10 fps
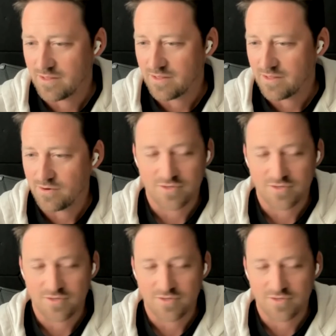
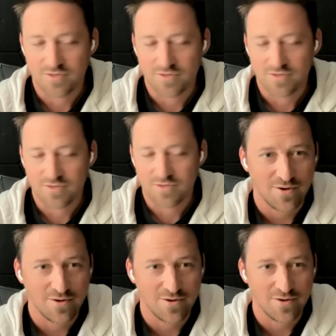Lars,
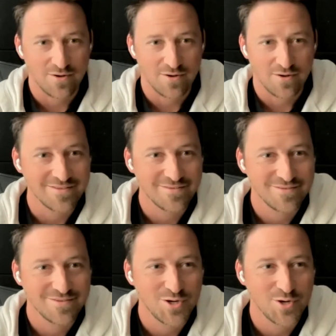almost all
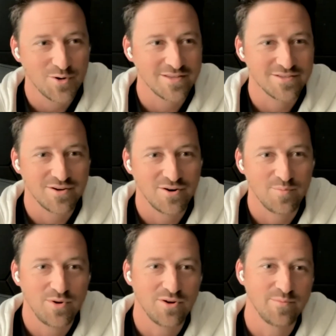
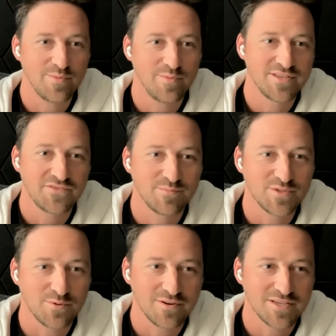tokens are pyramids
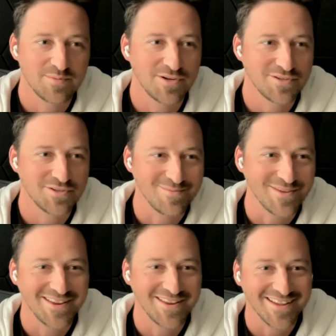of some sort,
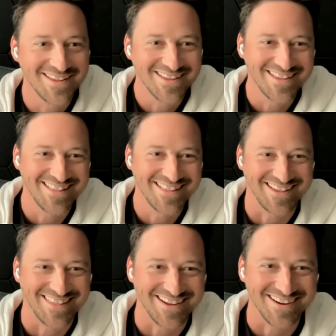especially in the beginning.
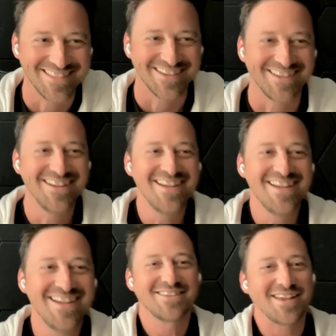
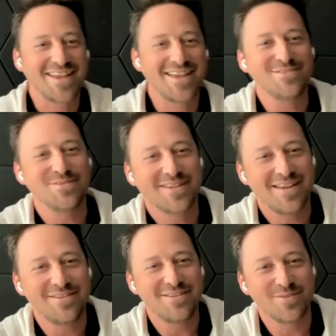It's like, can
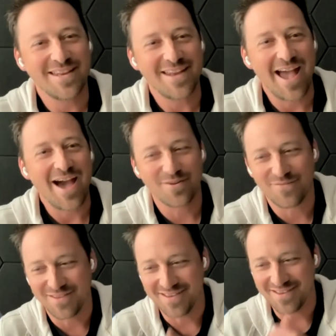you get out
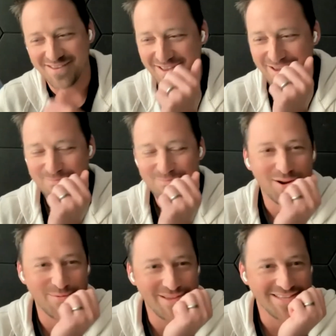of the
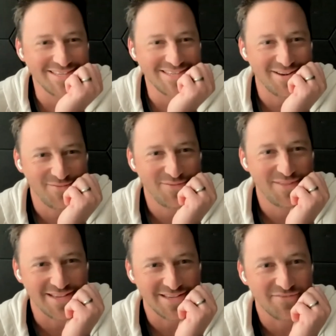pyramid side of
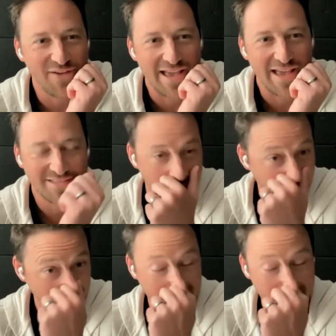things fast
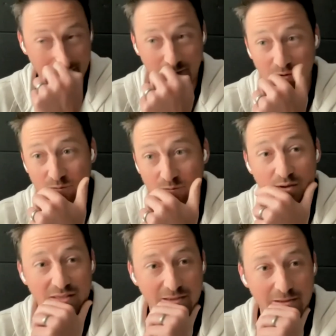enough, which is something we
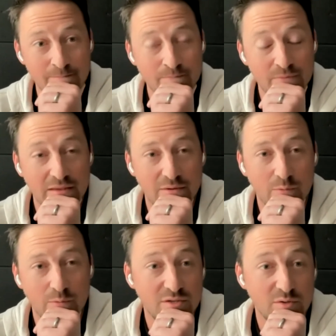really
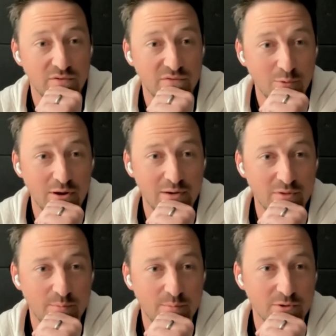want to avoid
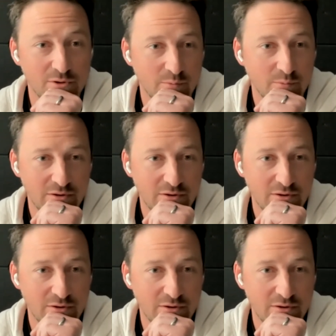with Bildr.